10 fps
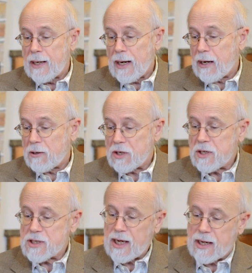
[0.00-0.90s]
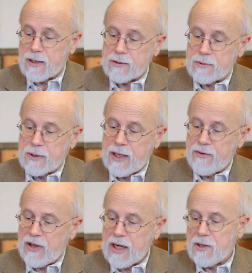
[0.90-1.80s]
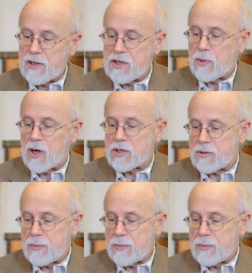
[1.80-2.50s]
Now, it turns out if any of these parts